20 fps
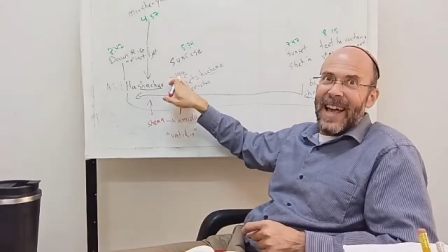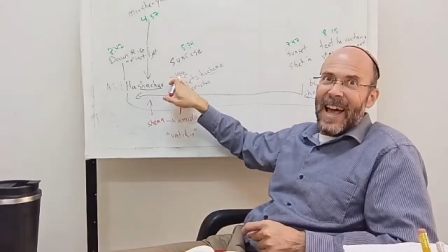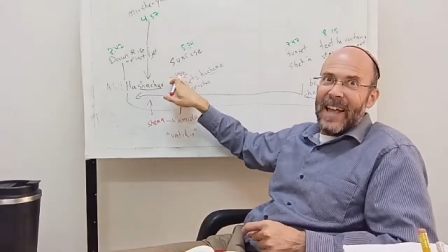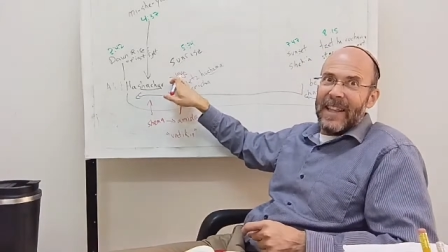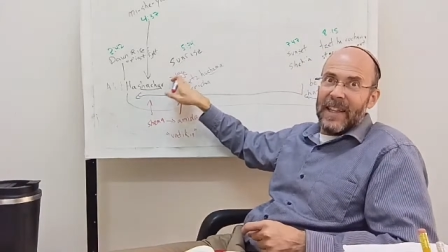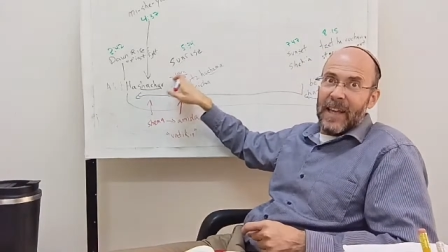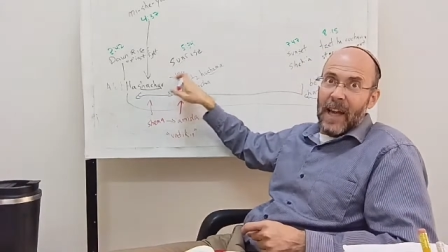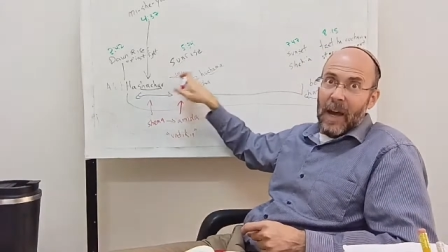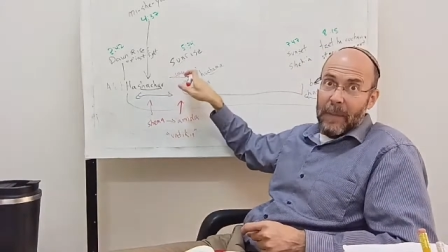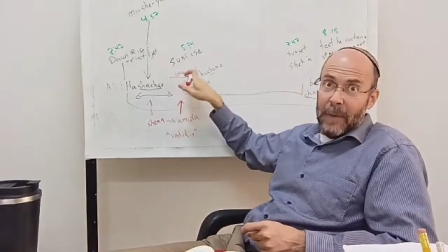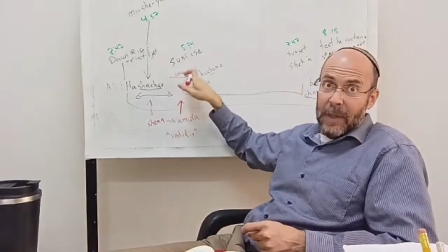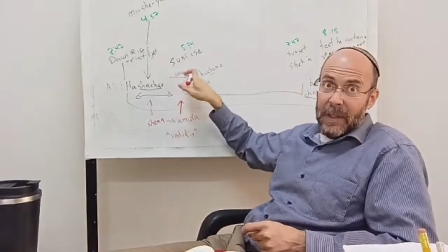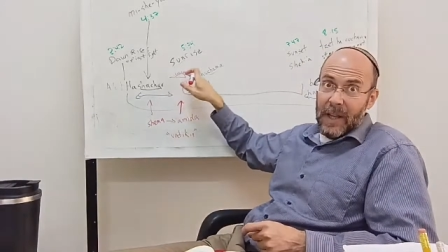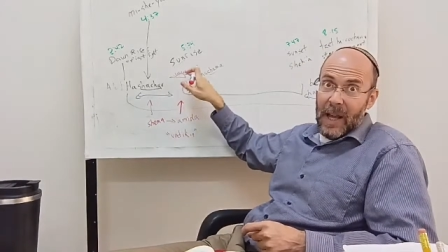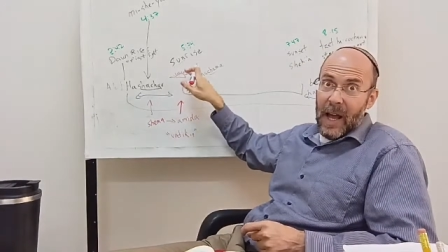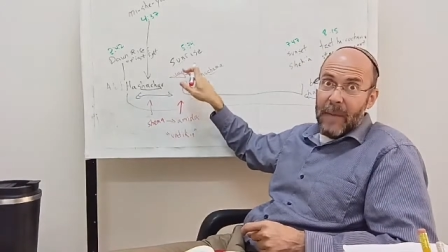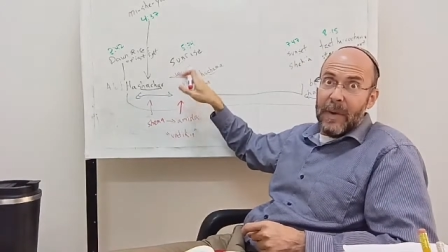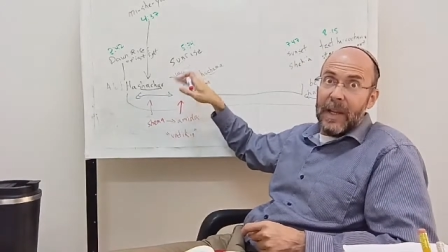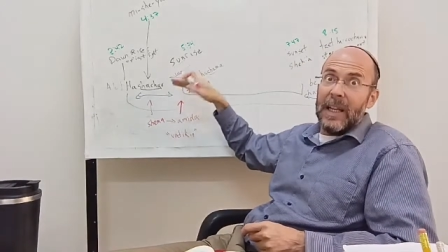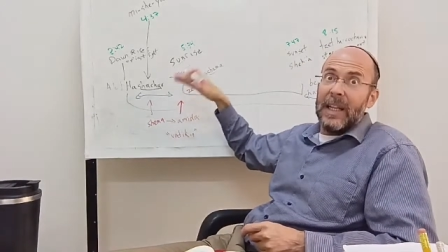and the
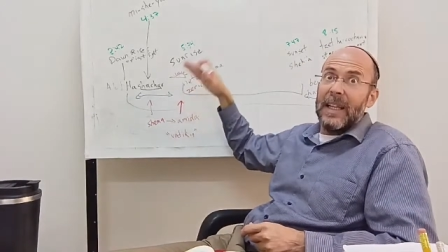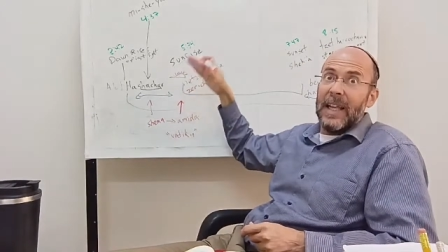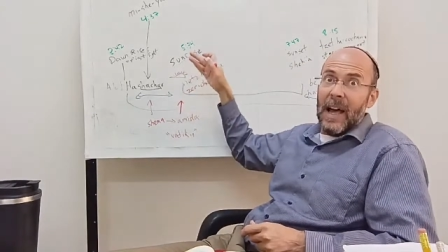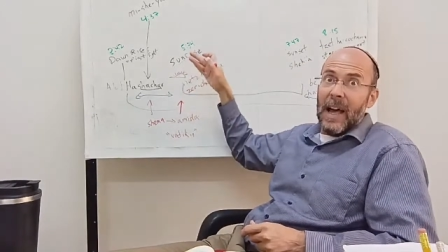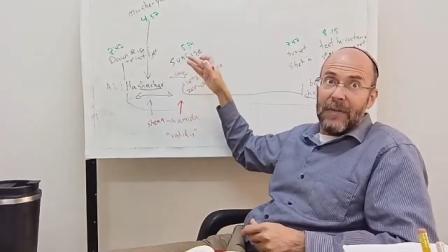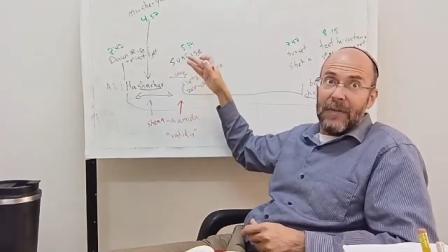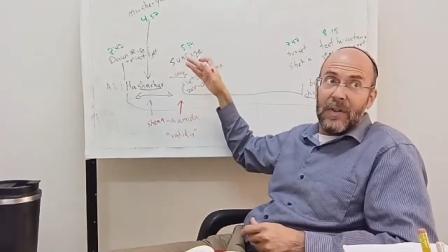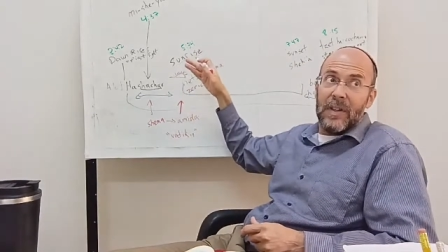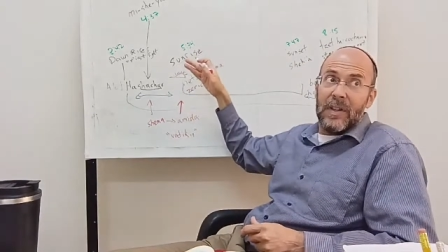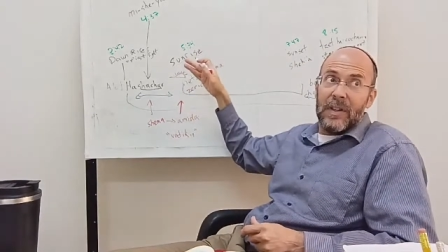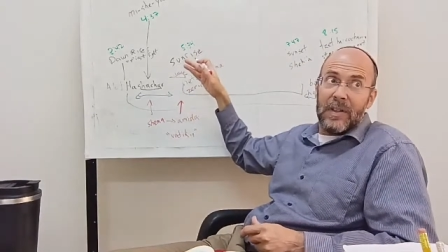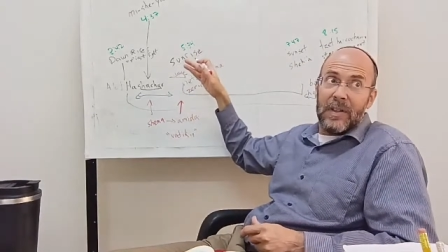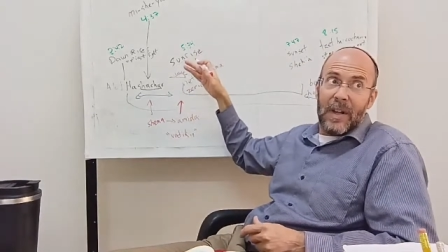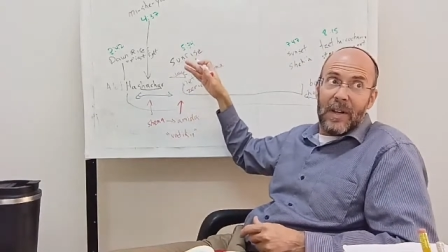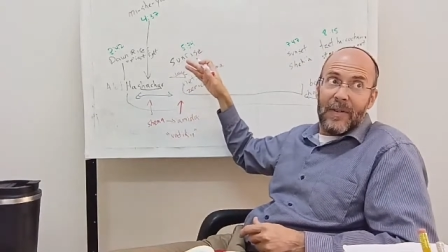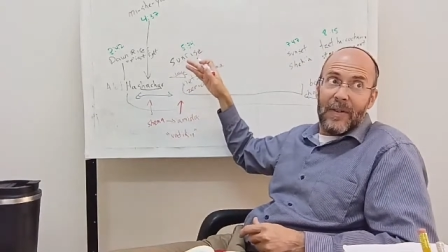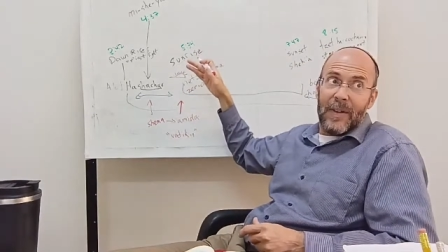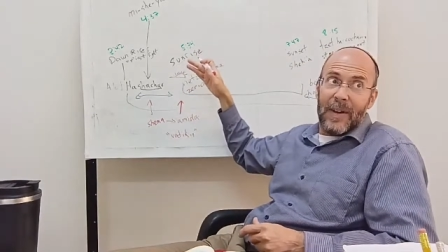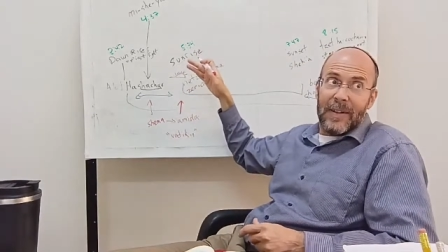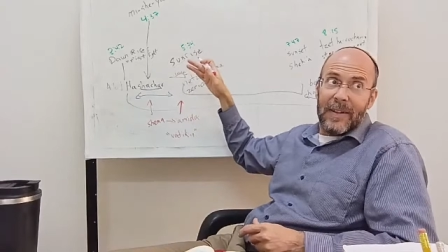Amidah immediately after the
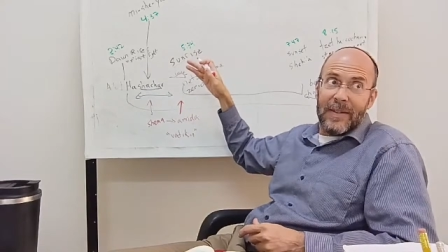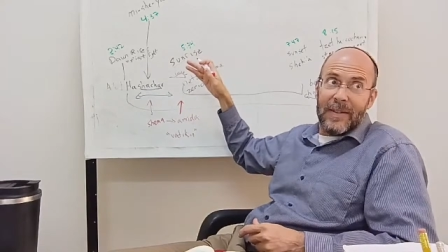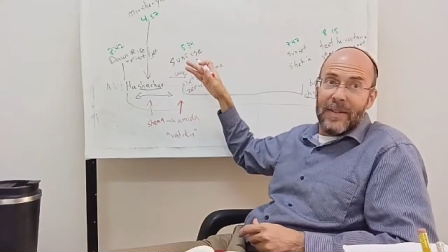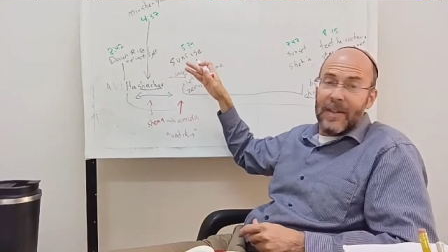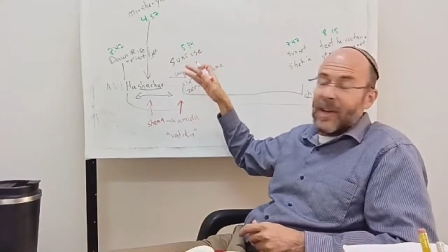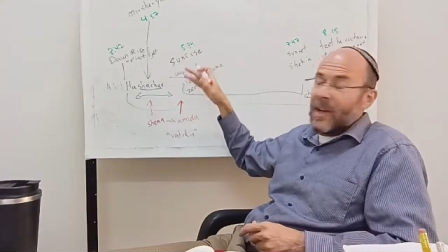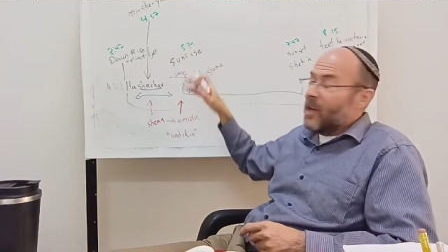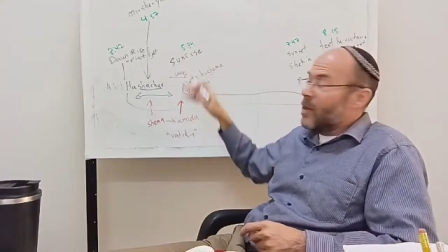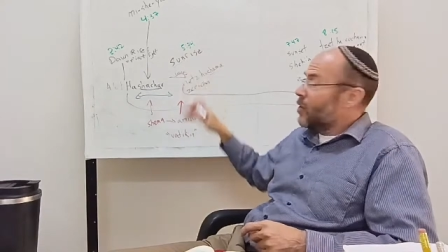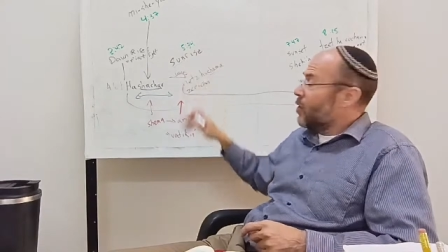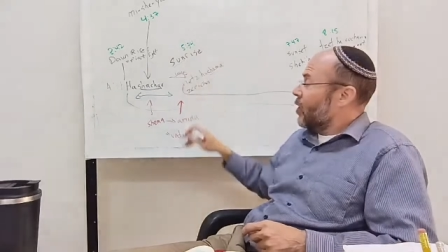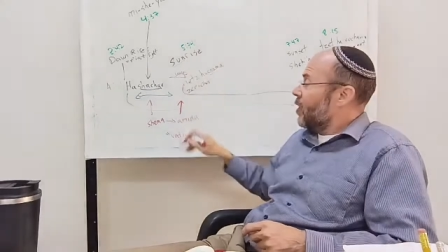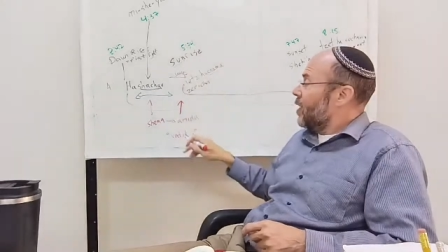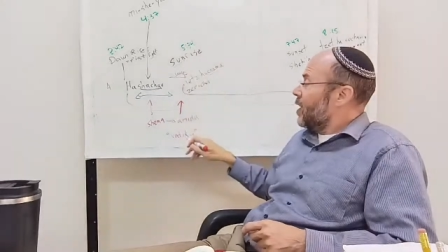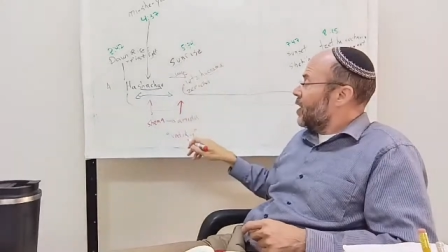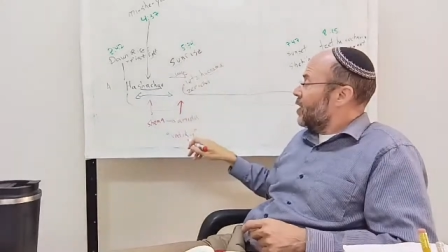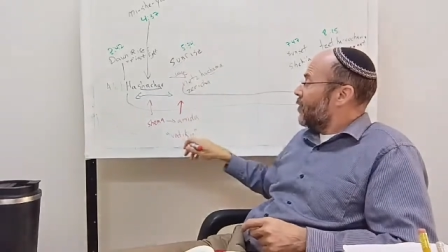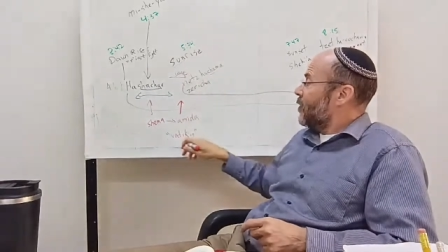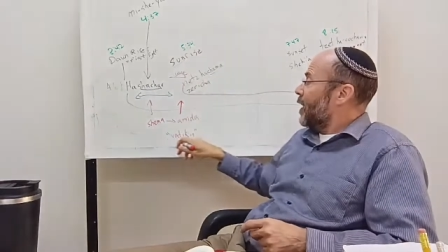sunrise. So these